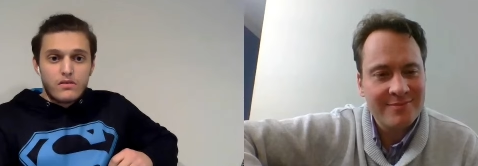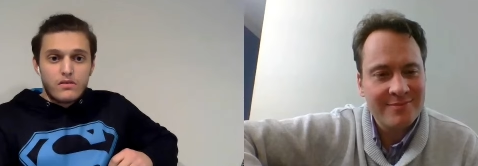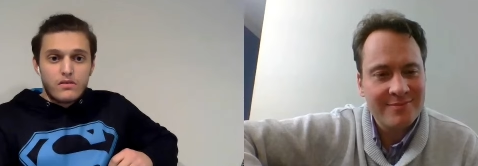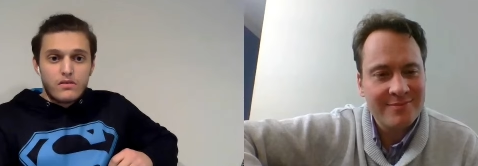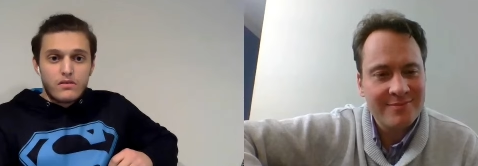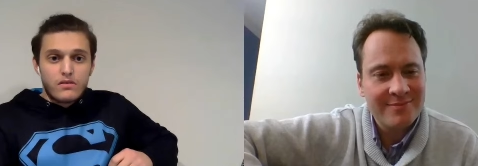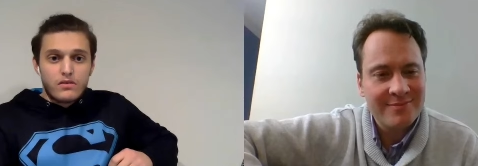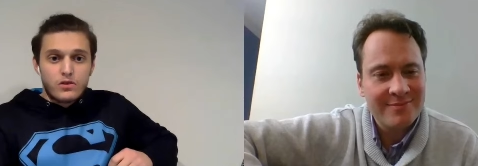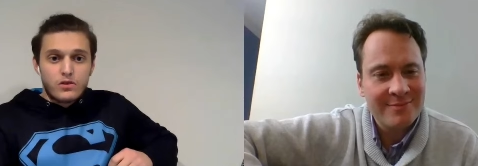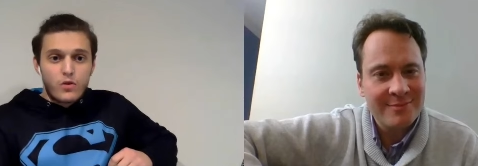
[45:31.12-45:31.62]

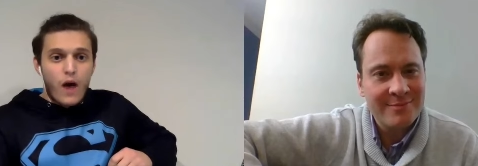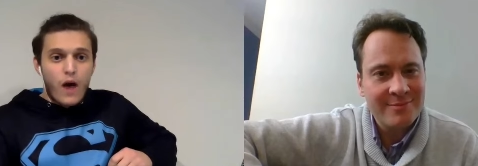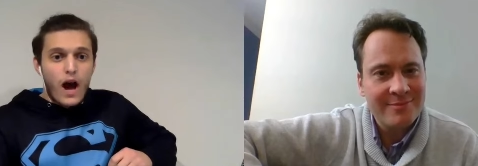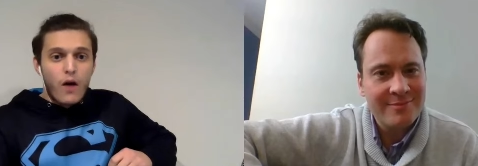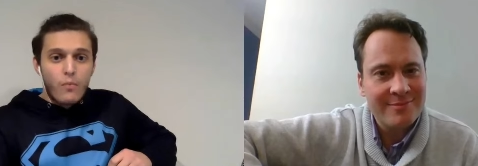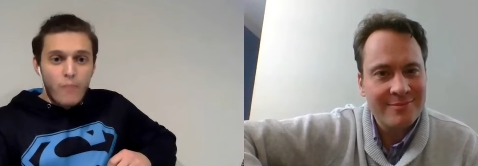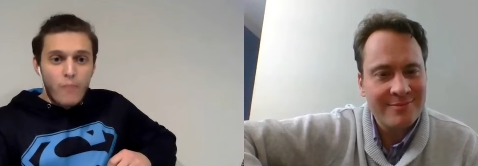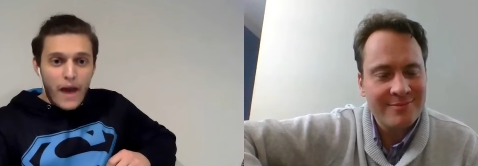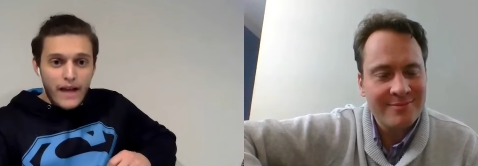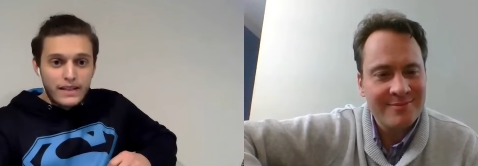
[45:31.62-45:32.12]
Speaker 1: So how
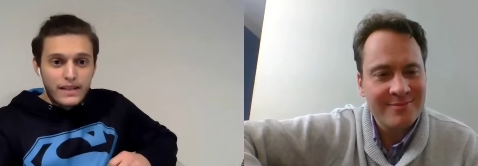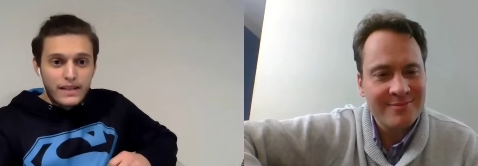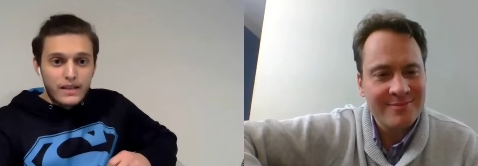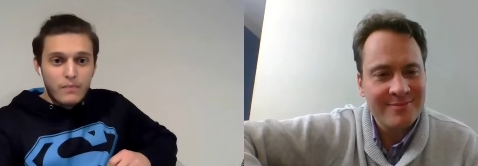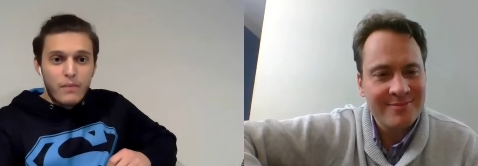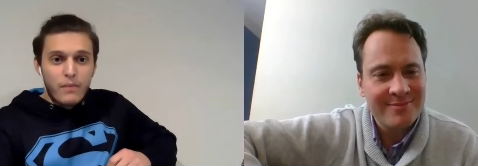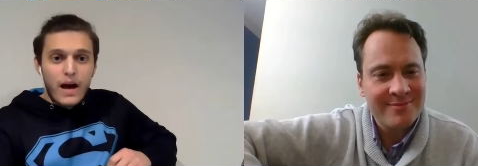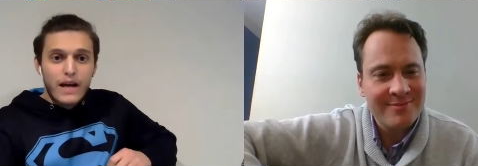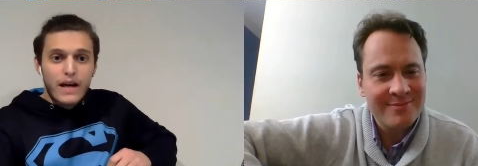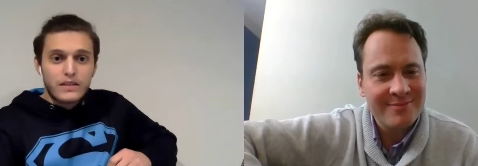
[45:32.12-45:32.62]
bad can it
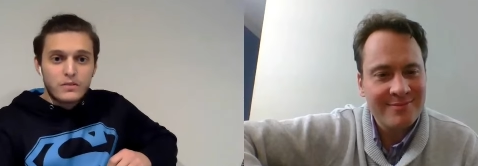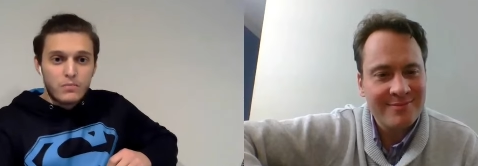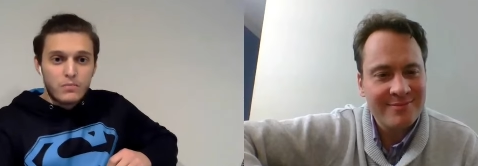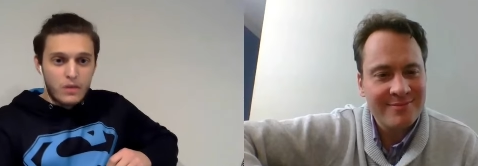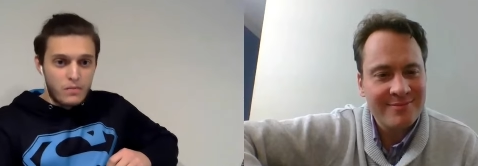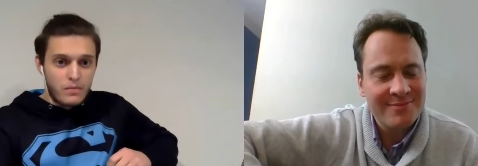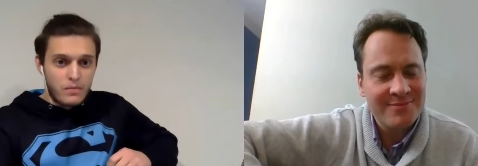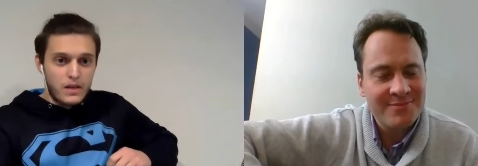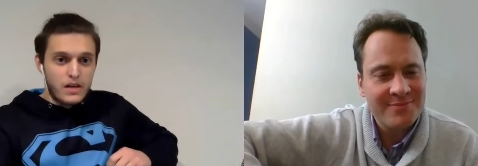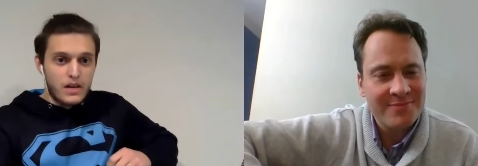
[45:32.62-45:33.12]
possibly
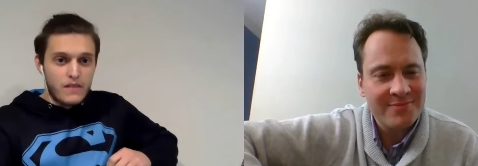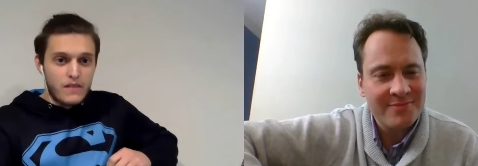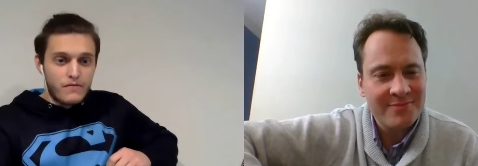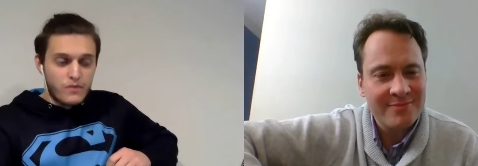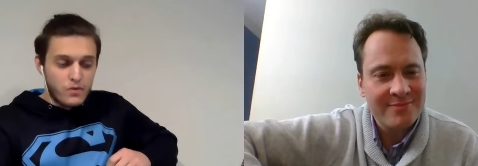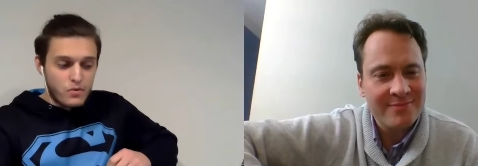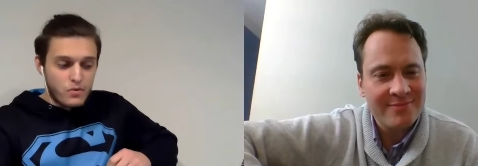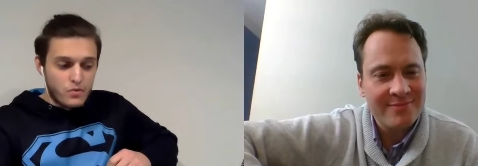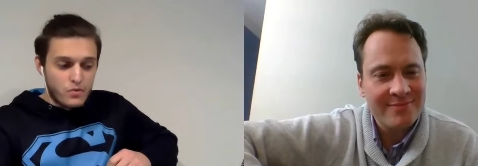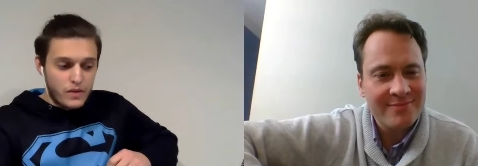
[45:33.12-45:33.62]
be if
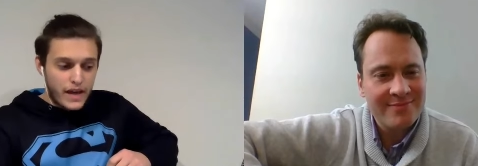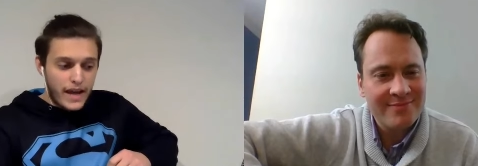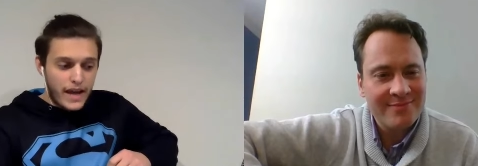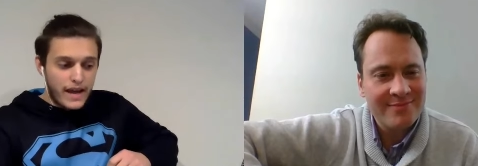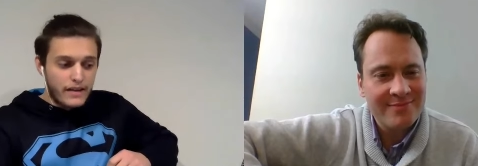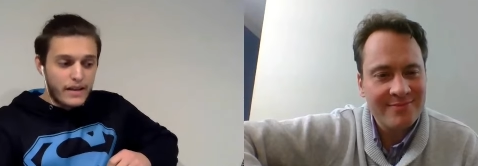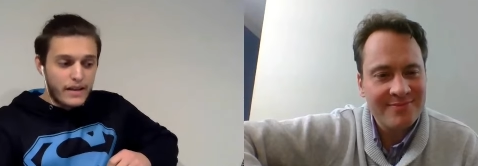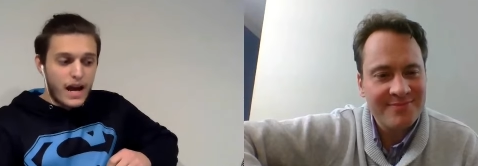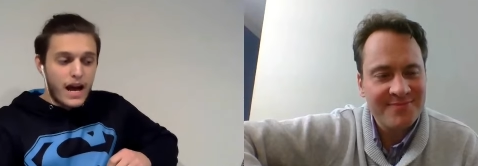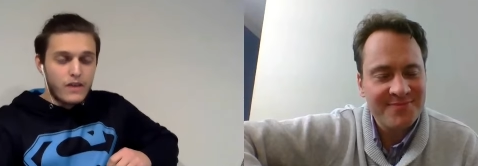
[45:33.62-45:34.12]
you can't
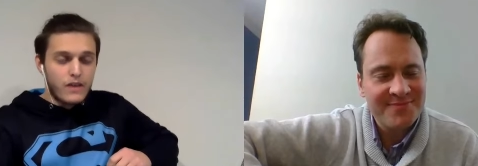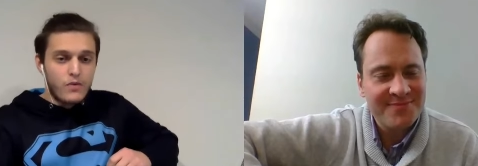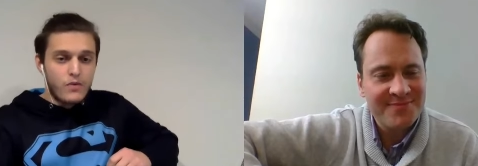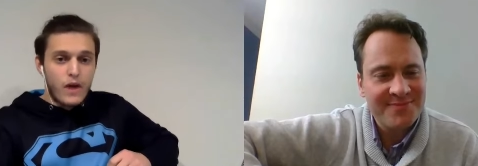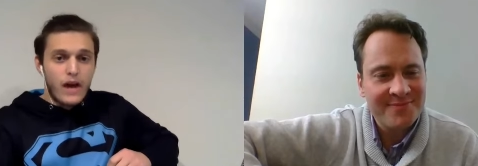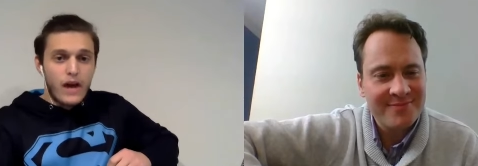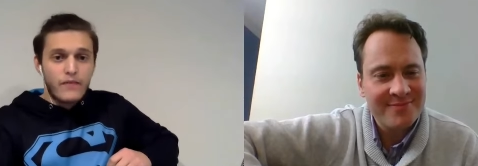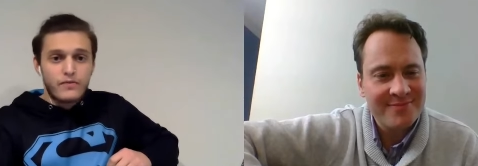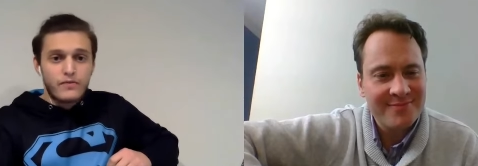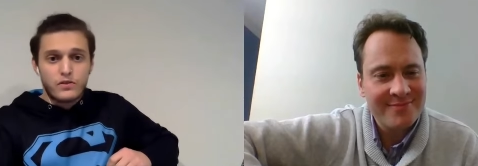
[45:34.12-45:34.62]
die? You
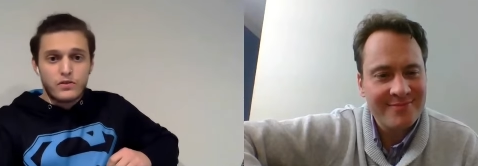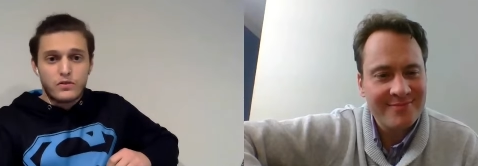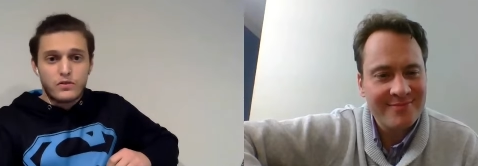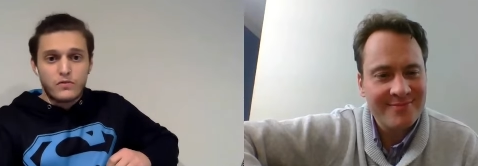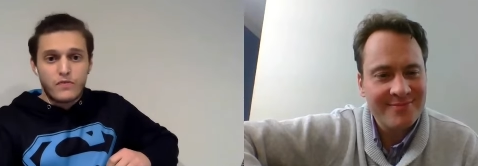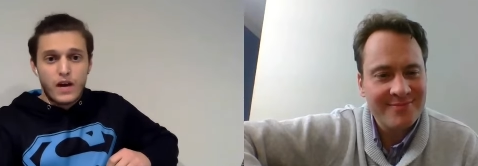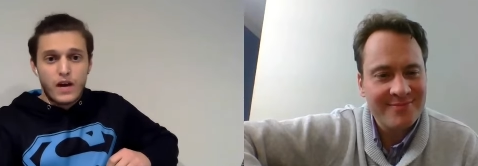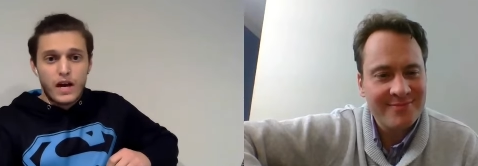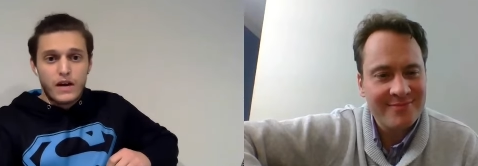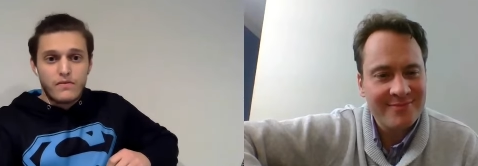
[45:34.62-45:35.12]
have to
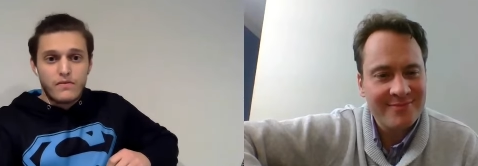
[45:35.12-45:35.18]
survive.